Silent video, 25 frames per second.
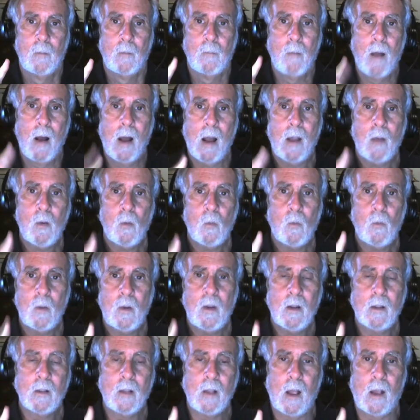my
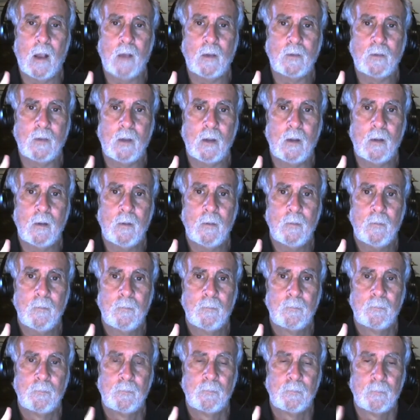realizing
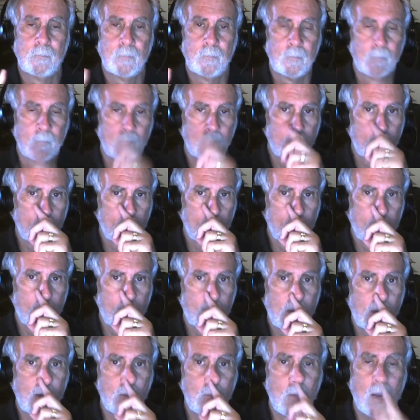
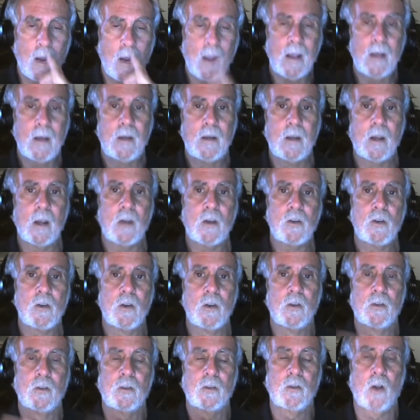that my
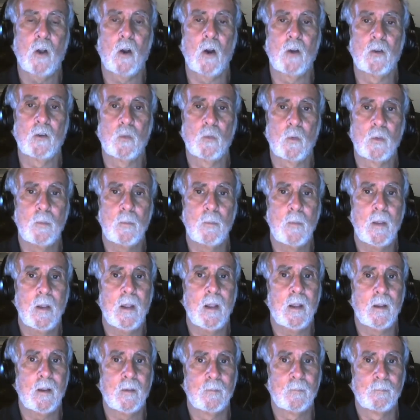addiction starts with
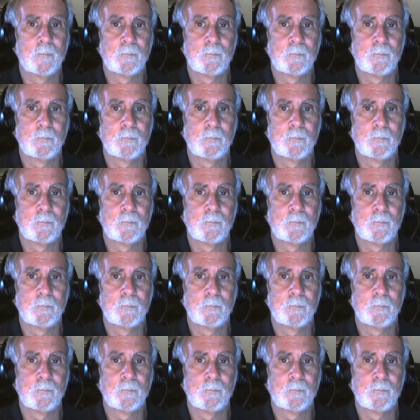me.